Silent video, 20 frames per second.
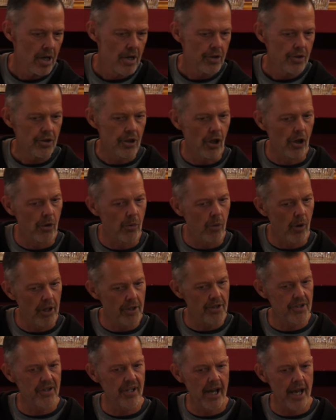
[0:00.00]
So,
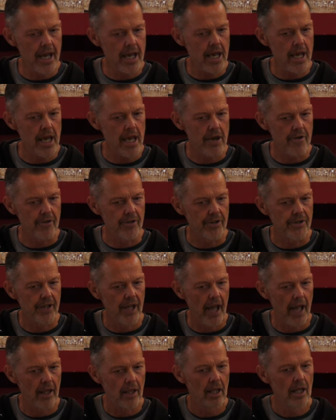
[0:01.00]
what's saying here is
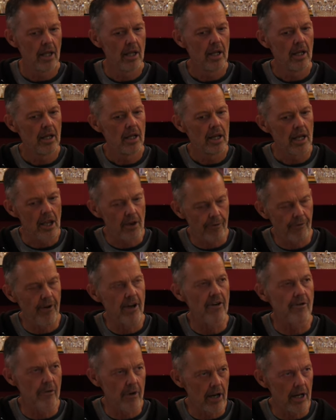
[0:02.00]
that if
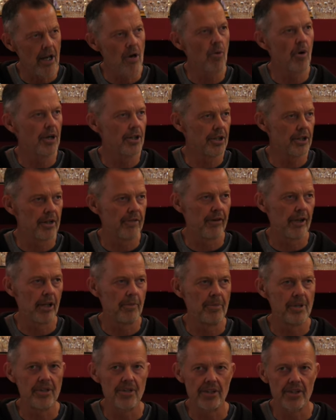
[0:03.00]
we really want to
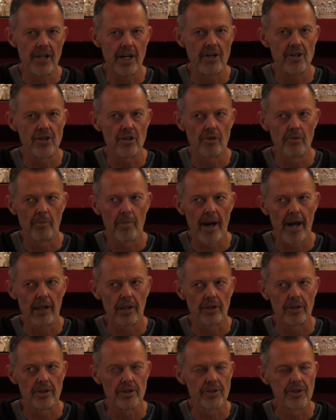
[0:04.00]
develop this attentional
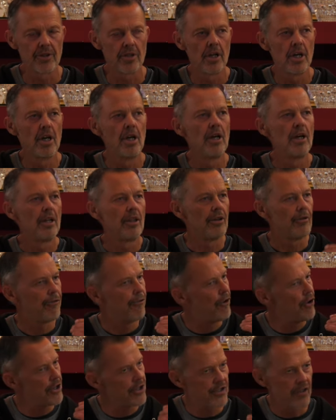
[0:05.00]
balance, the
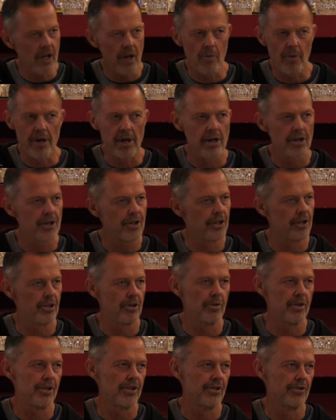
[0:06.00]
first thing we need to
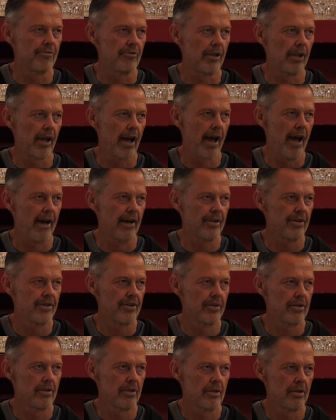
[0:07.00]
do is to
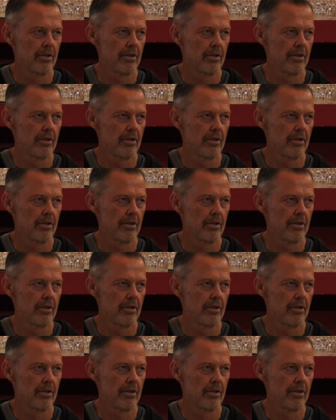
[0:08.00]
relax.